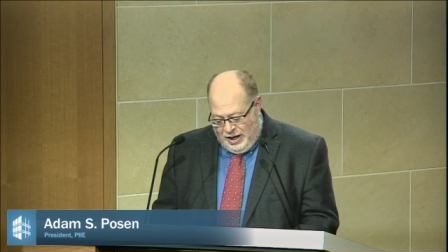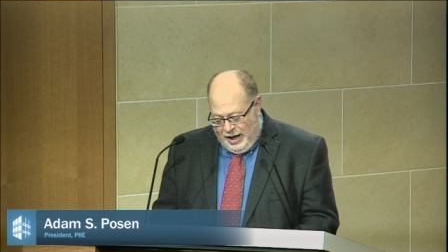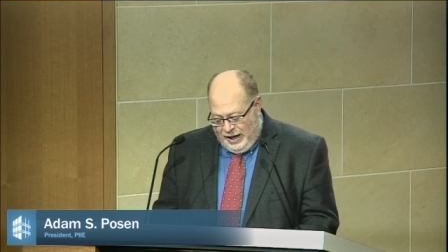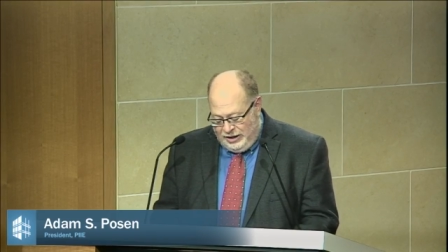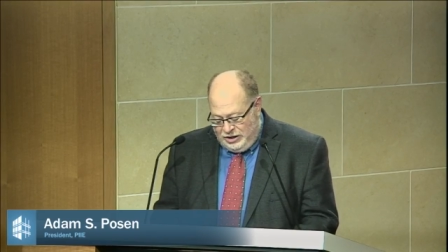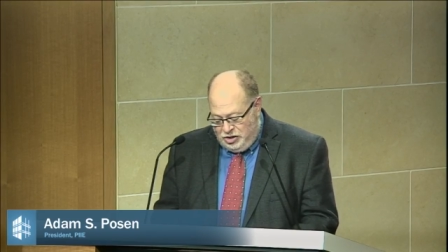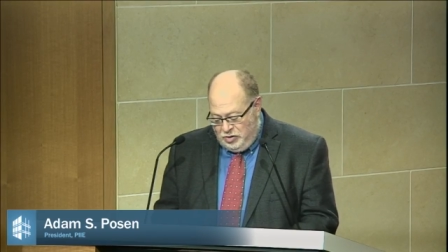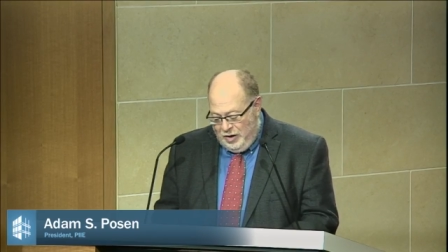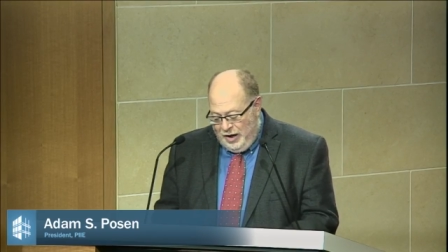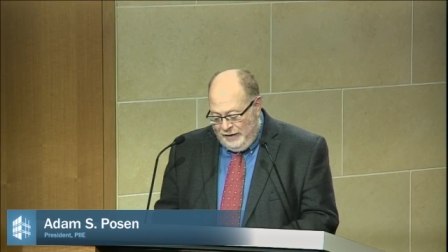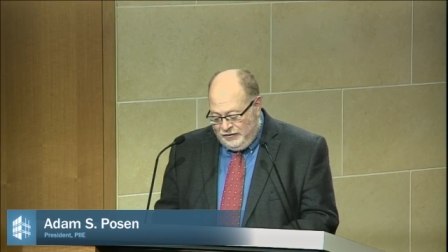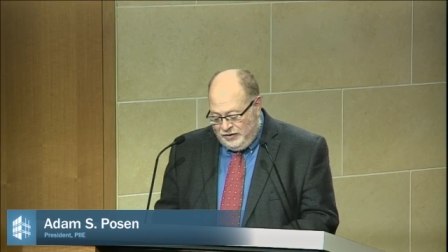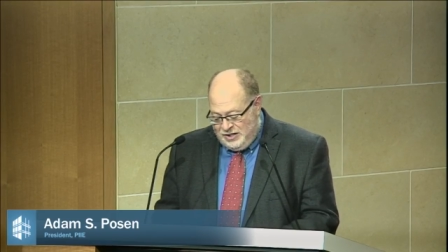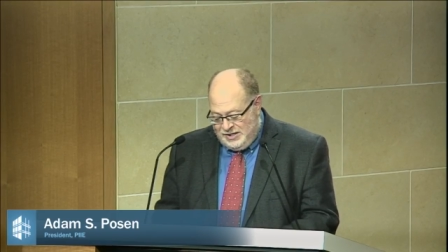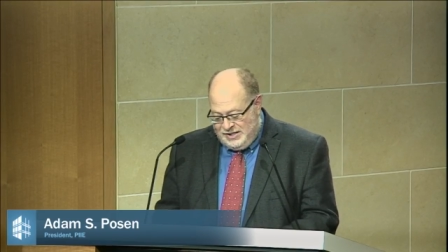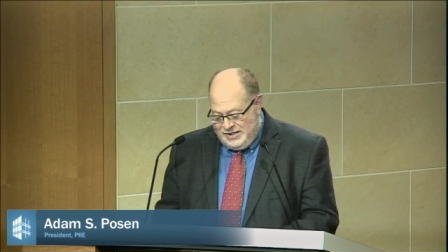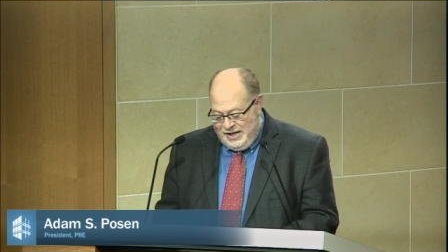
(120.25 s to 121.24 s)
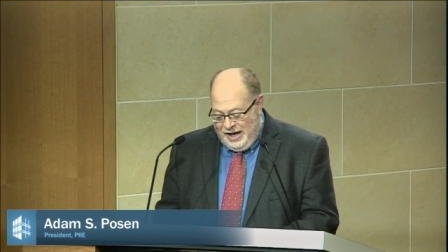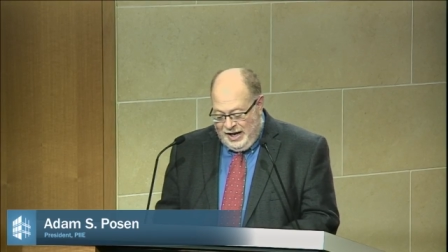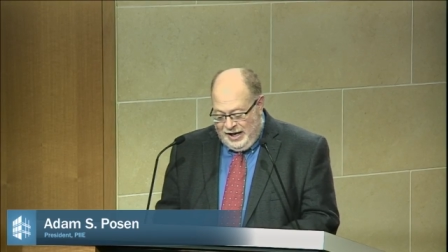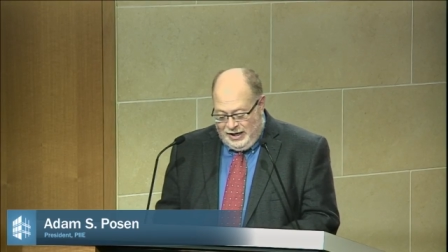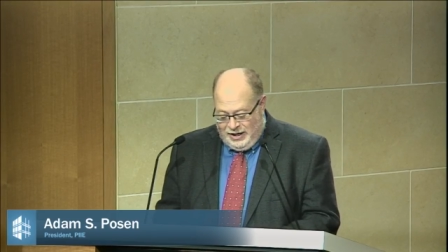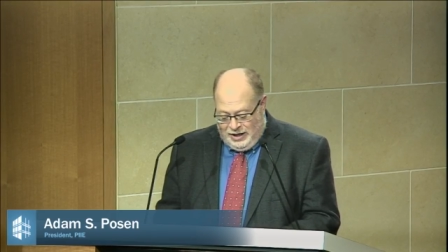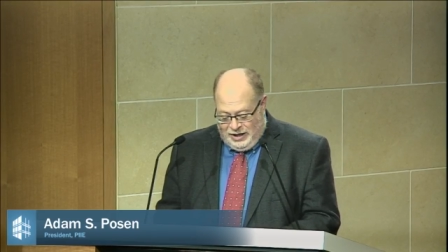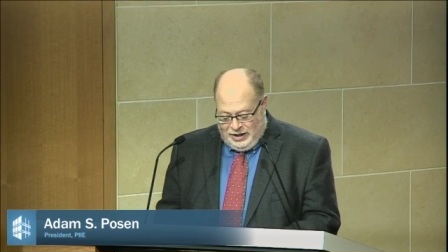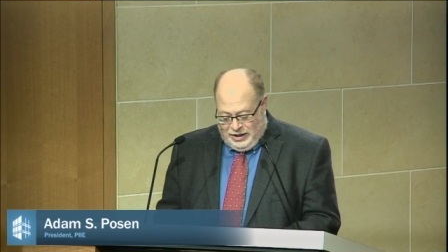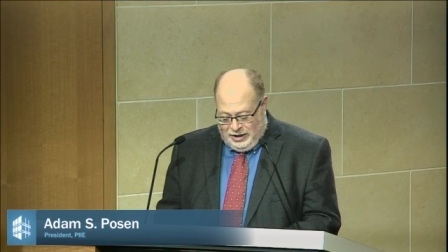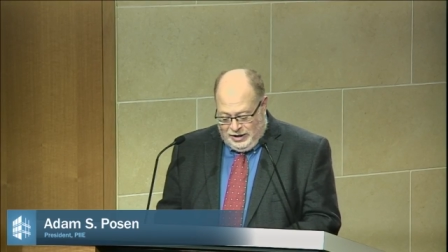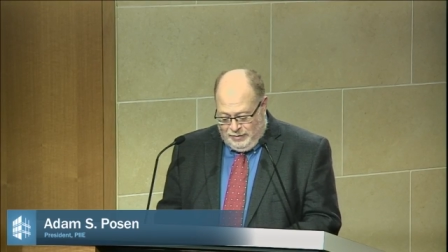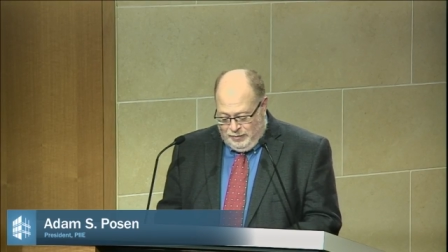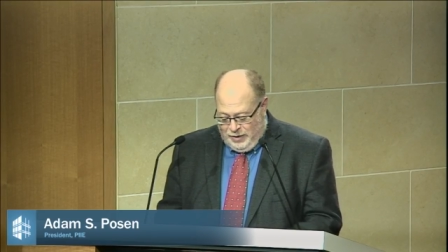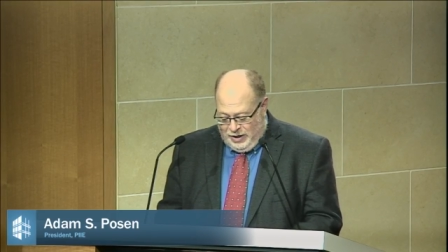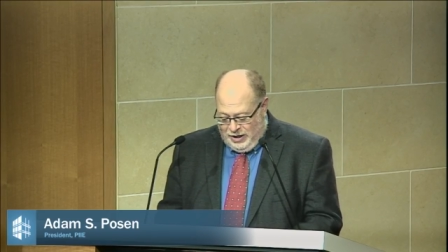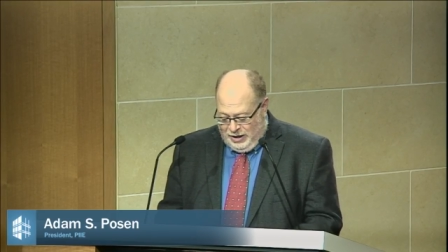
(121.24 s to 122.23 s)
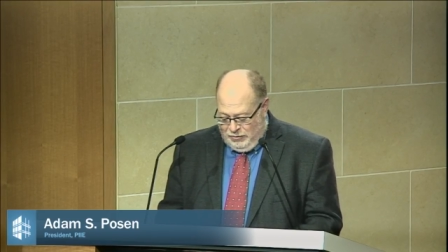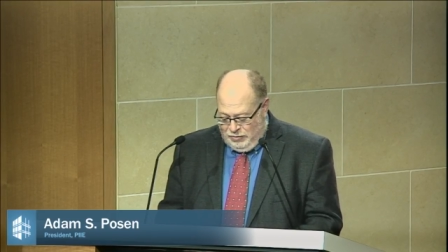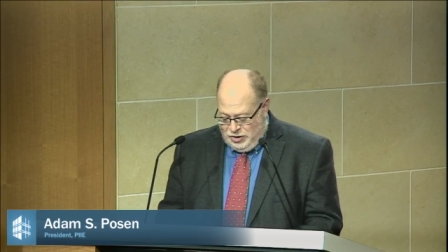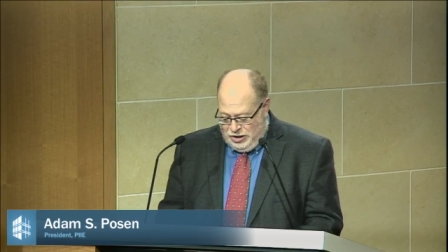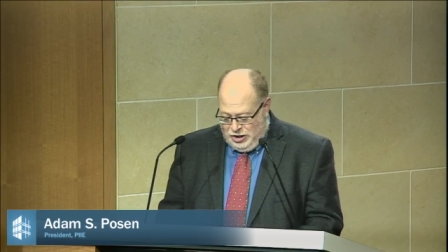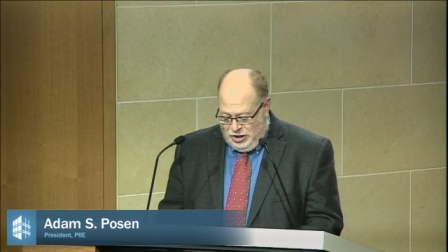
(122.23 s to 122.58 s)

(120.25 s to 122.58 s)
I do have to say, I was